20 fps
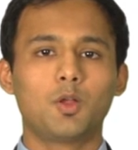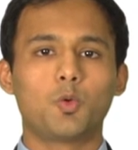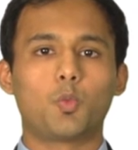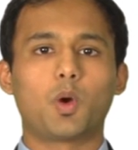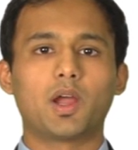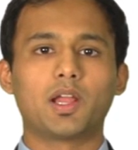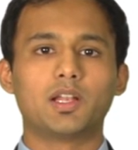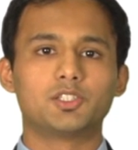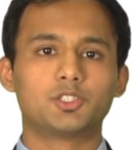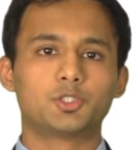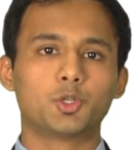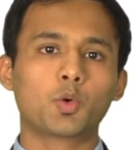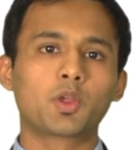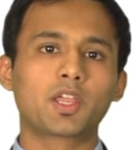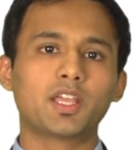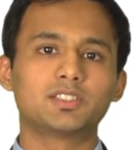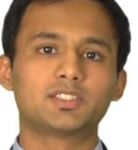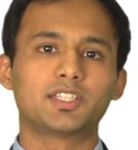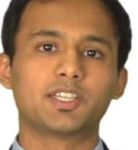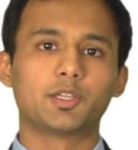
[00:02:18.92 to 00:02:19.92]
While
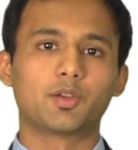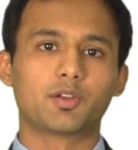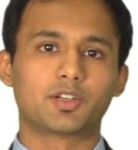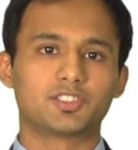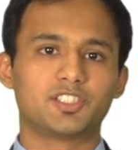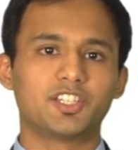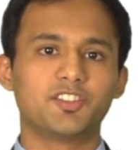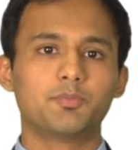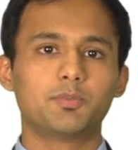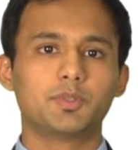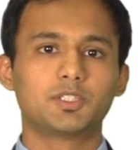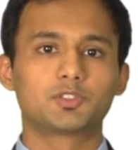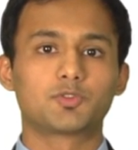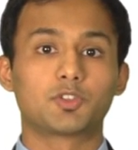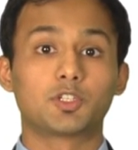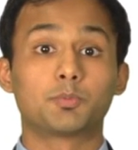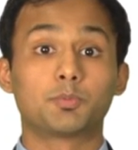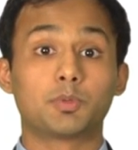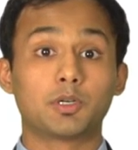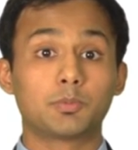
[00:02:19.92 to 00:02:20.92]
showcasing your achievements
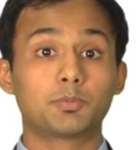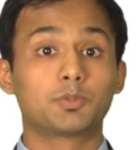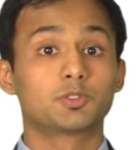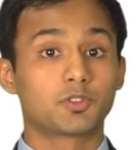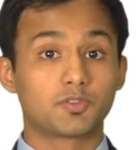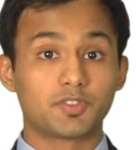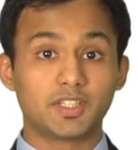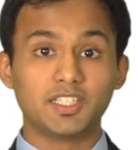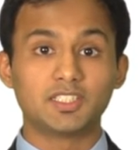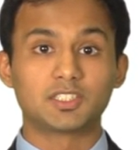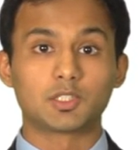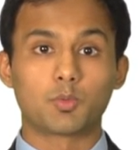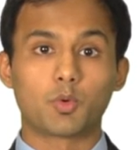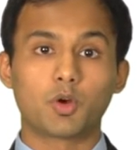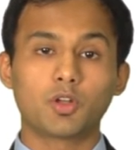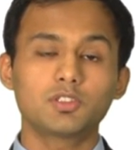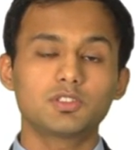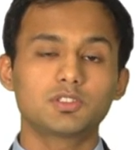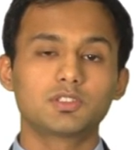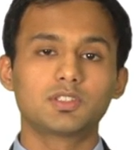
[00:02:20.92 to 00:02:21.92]
for the purpose of these
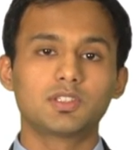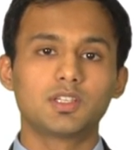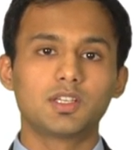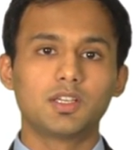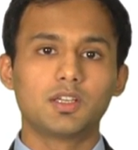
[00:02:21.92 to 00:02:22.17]
awards,